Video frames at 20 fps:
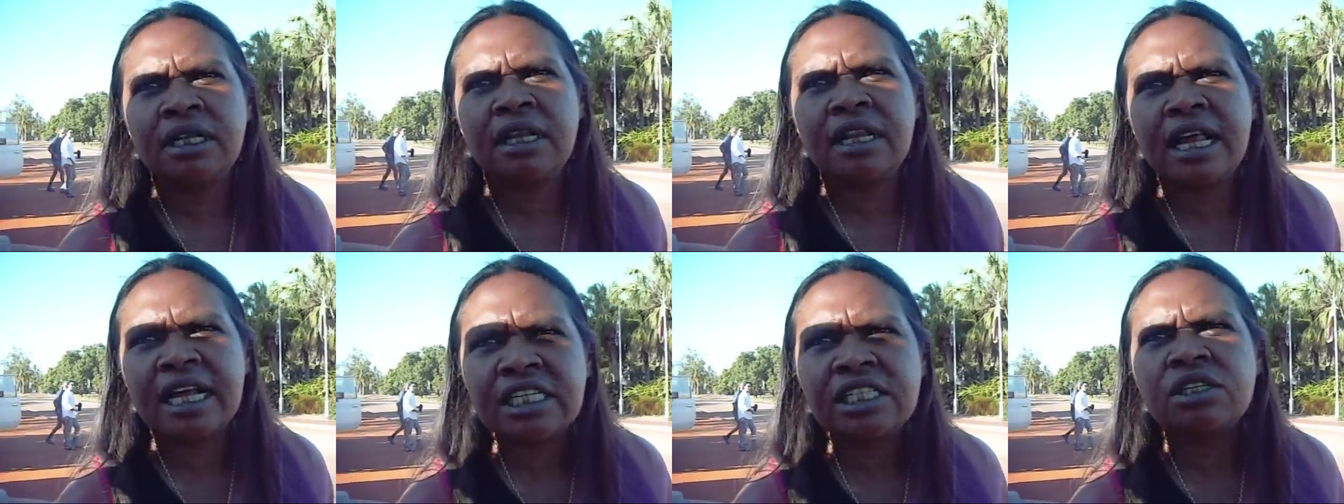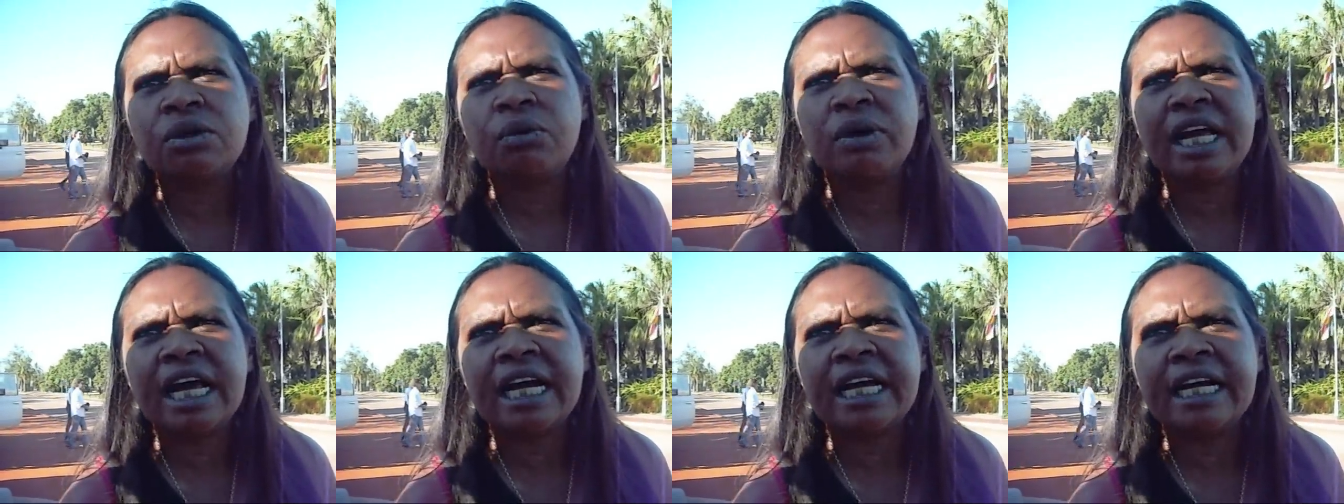And that's the
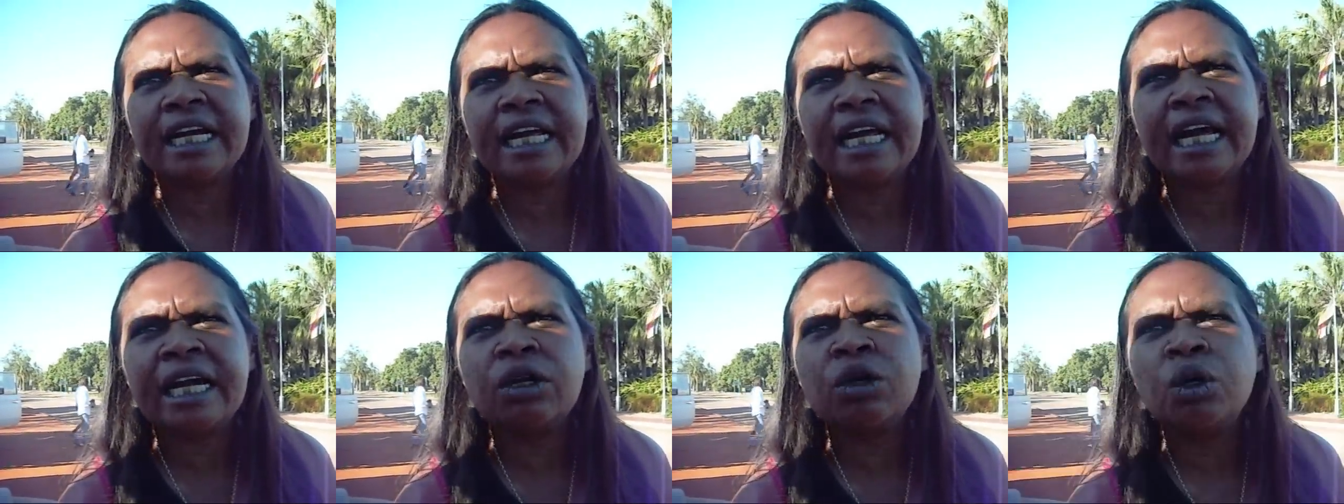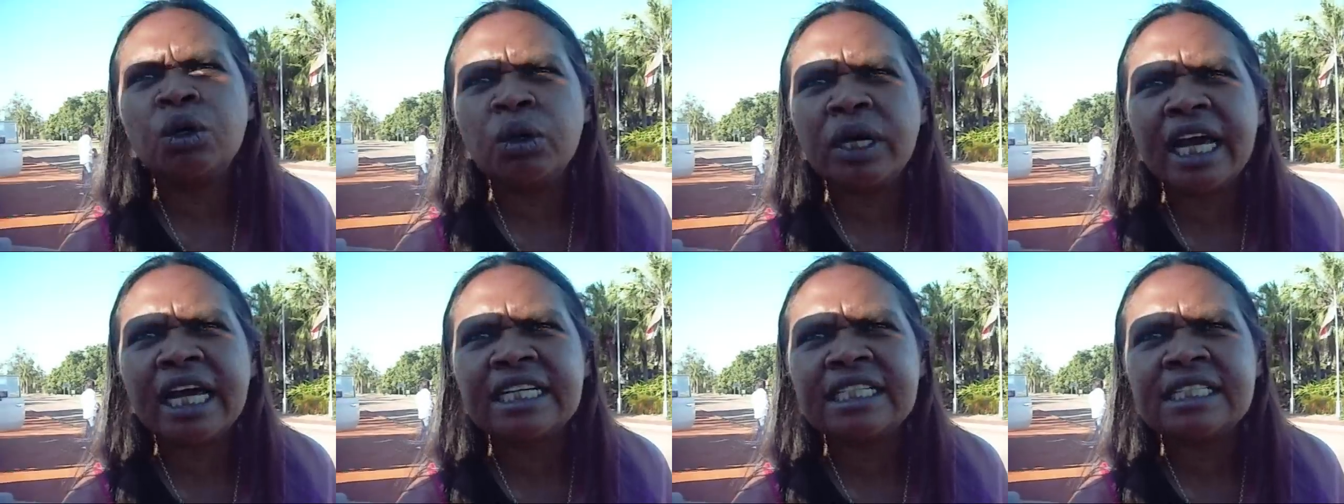reality. And
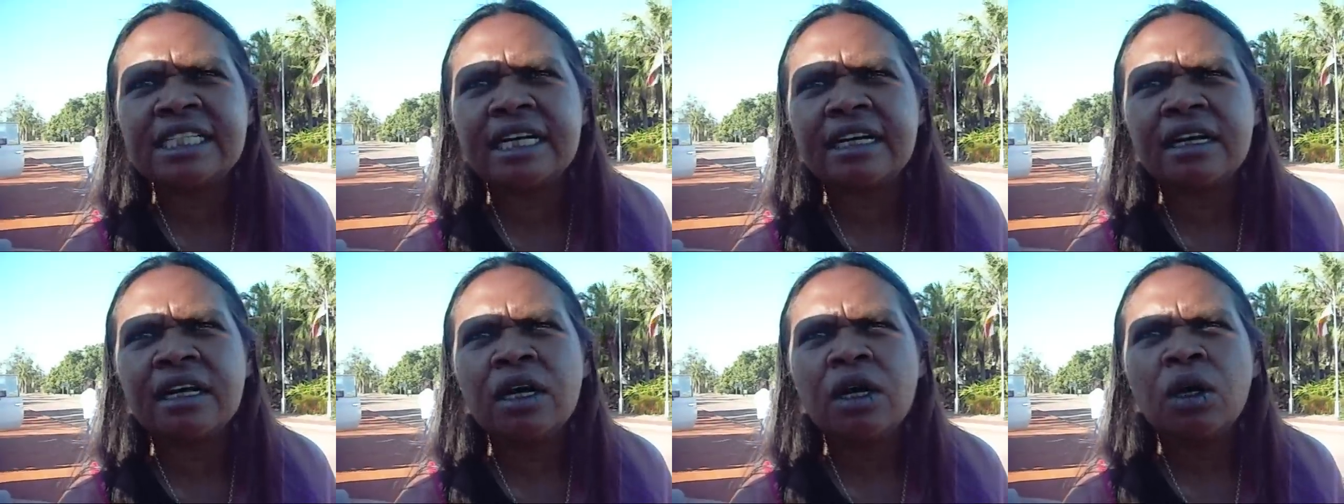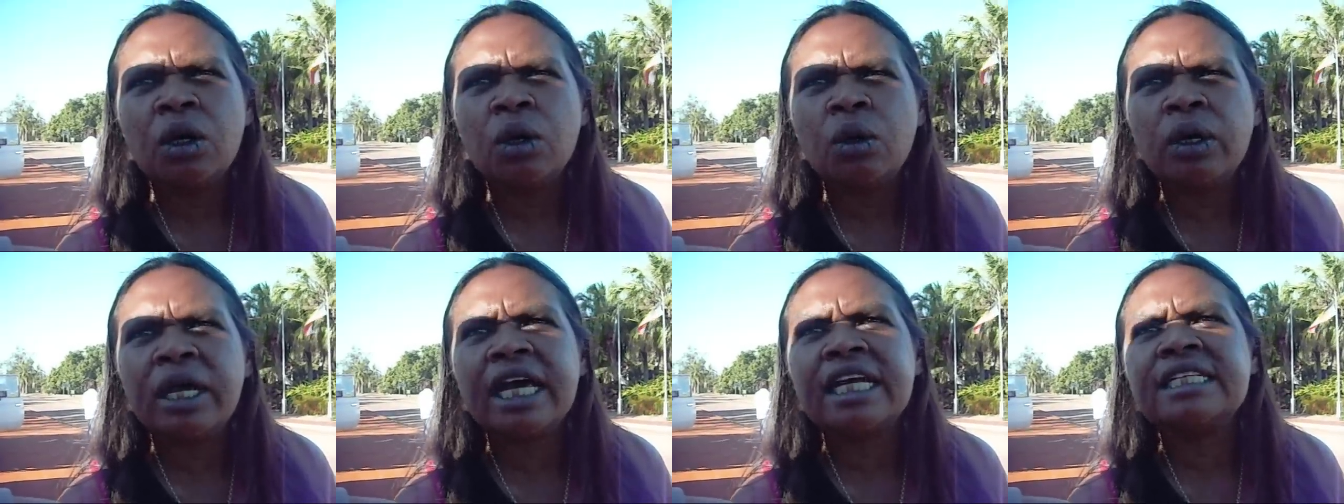who gets it?
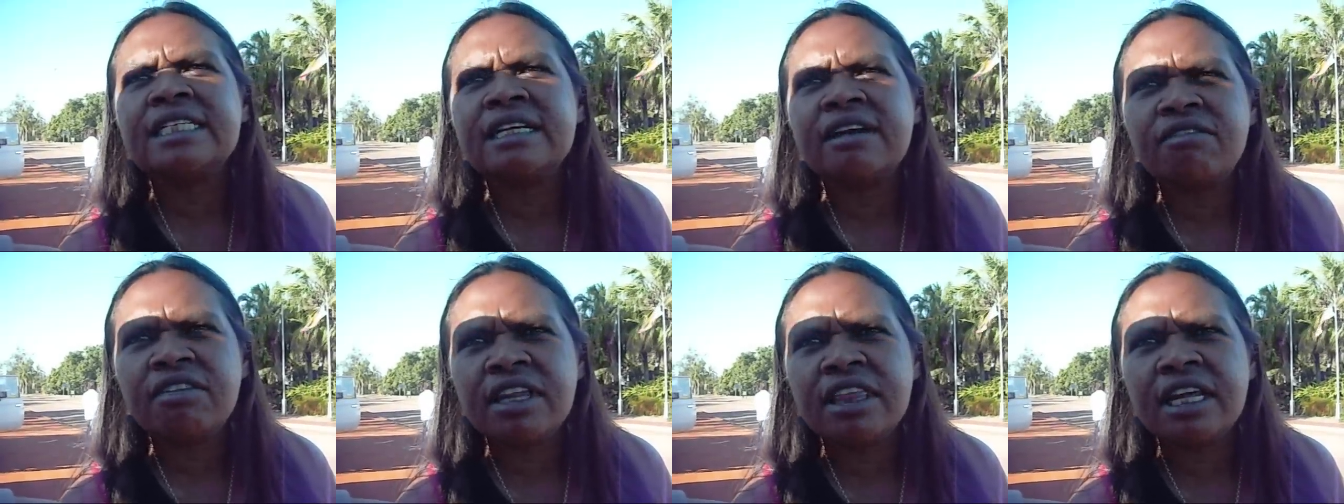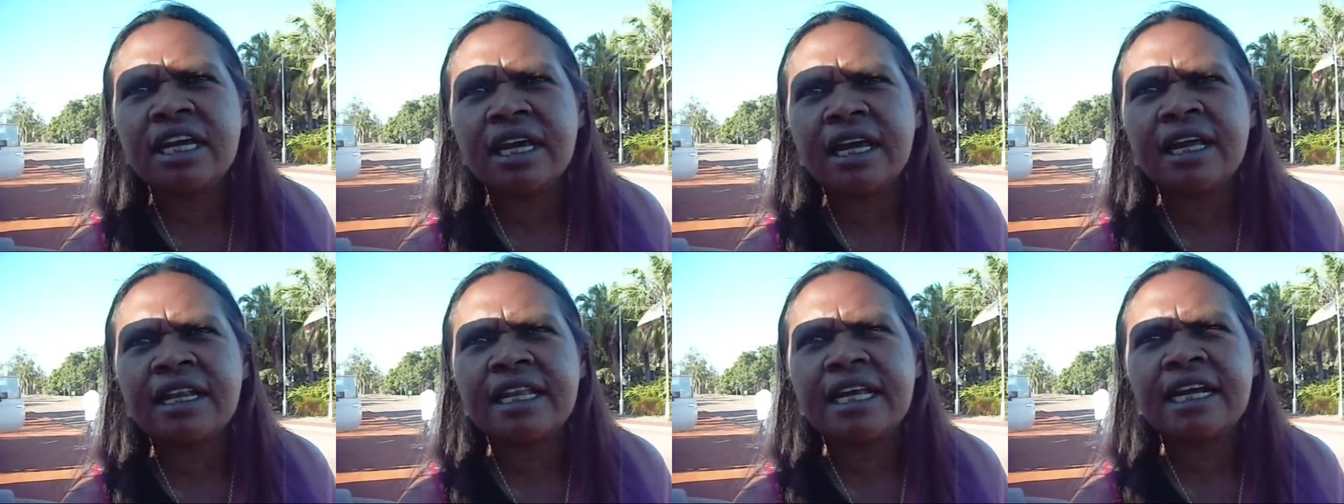Who gets
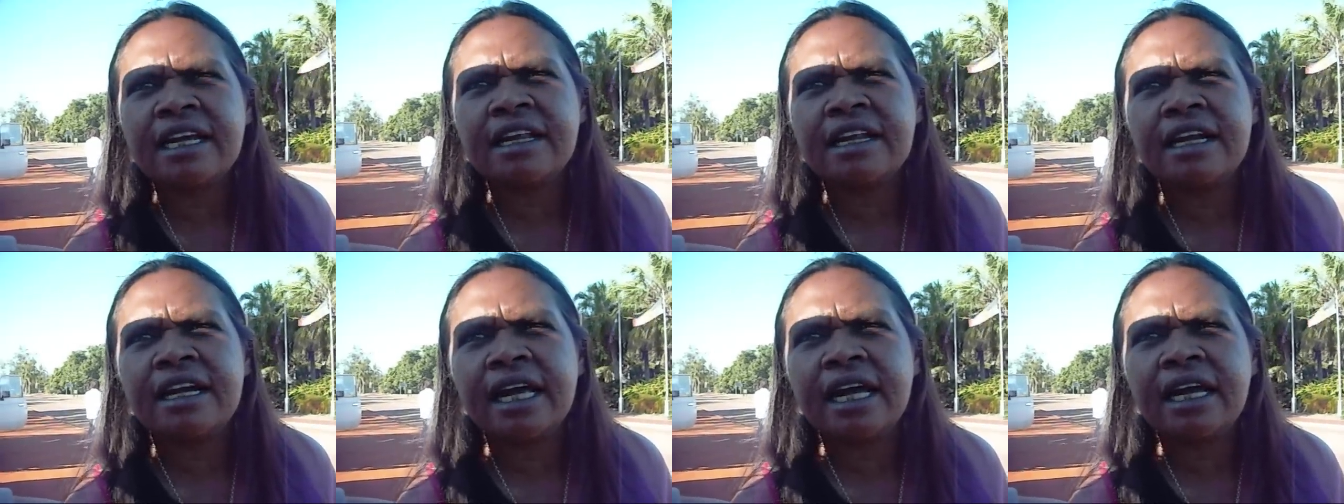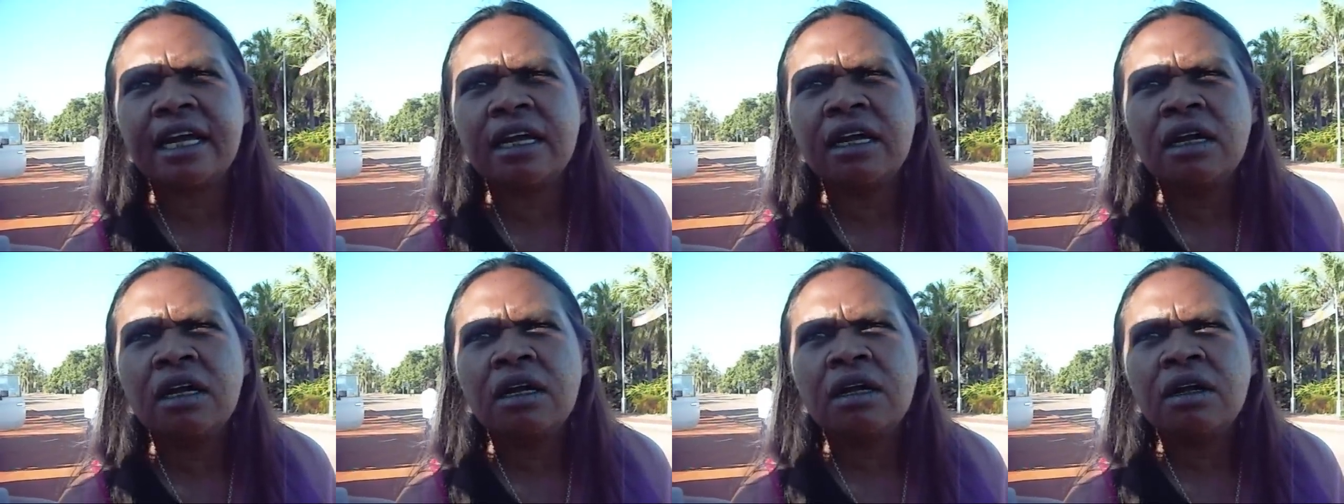everything at the end of the day?